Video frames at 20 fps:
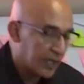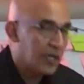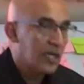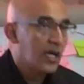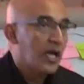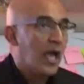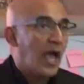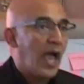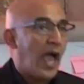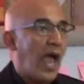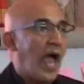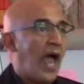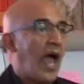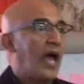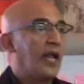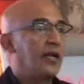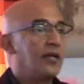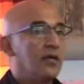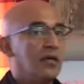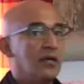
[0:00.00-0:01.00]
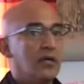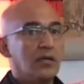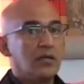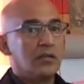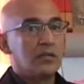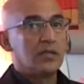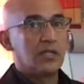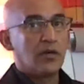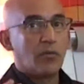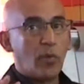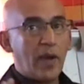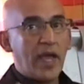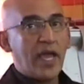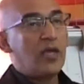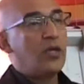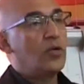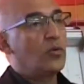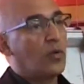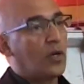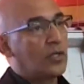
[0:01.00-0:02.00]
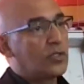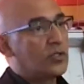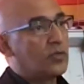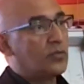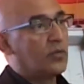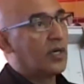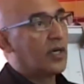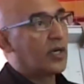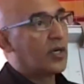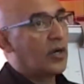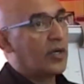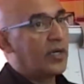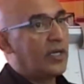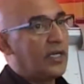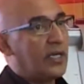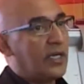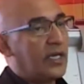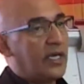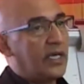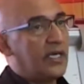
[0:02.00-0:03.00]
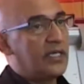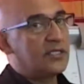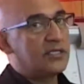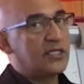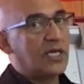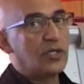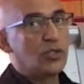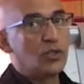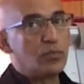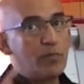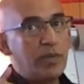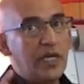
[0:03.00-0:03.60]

it. And the way you want to work on it is that